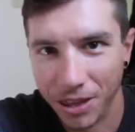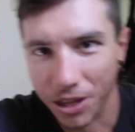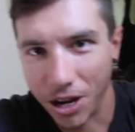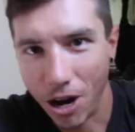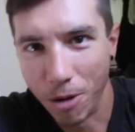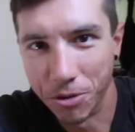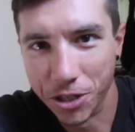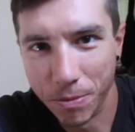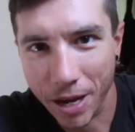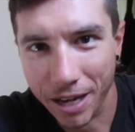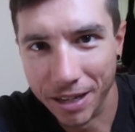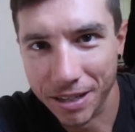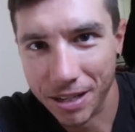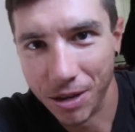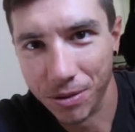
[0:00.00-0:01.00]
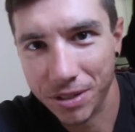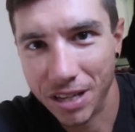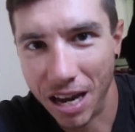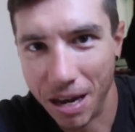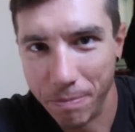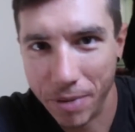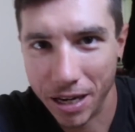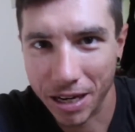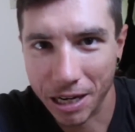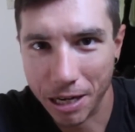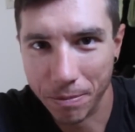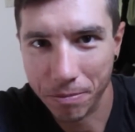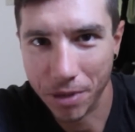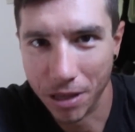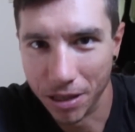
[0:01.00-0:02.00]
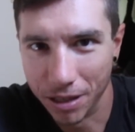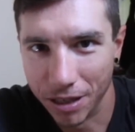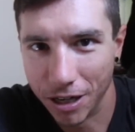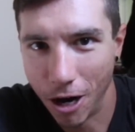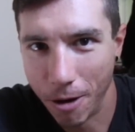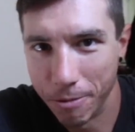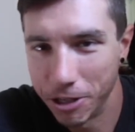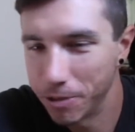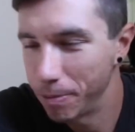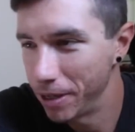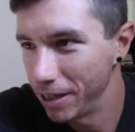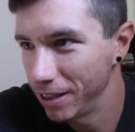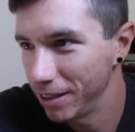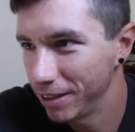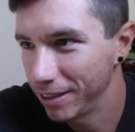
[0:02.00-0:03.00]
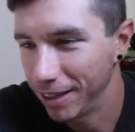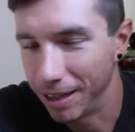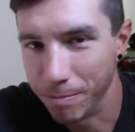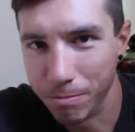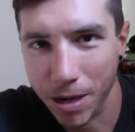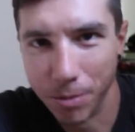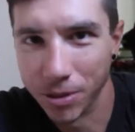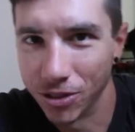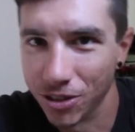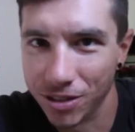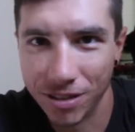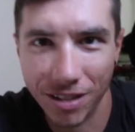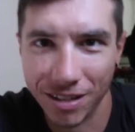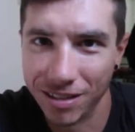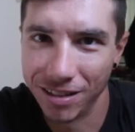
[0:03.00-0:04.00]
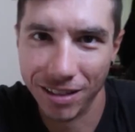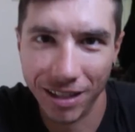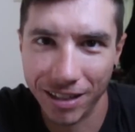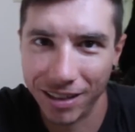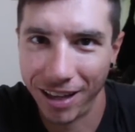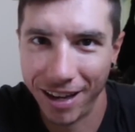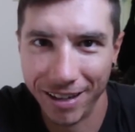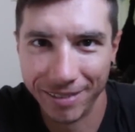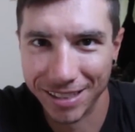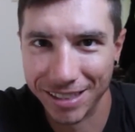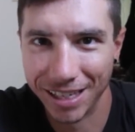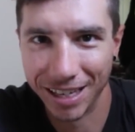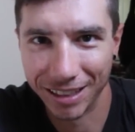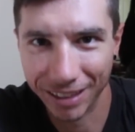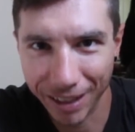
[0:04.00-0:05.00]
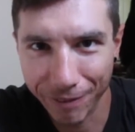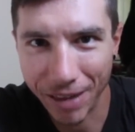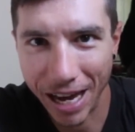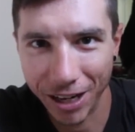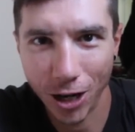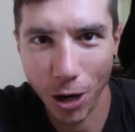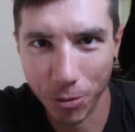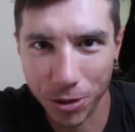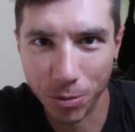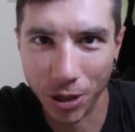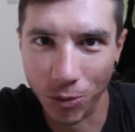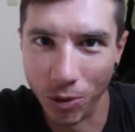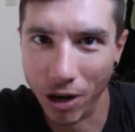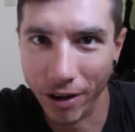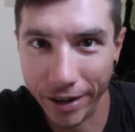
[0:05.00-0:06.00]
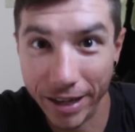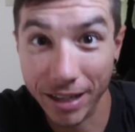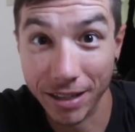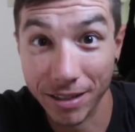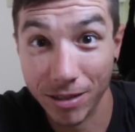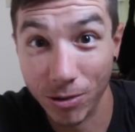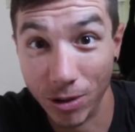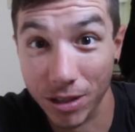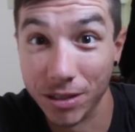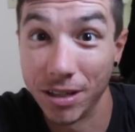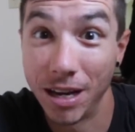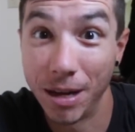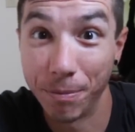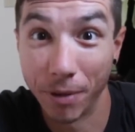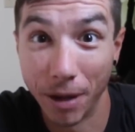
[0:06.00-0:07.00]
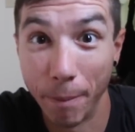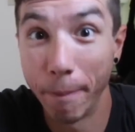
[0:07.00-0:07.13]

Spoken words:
The garbage man is outside picking up the garbage bin, and Bubba just doesn't like that. He's like, leave that garbage bin where it is, or else I'm gonna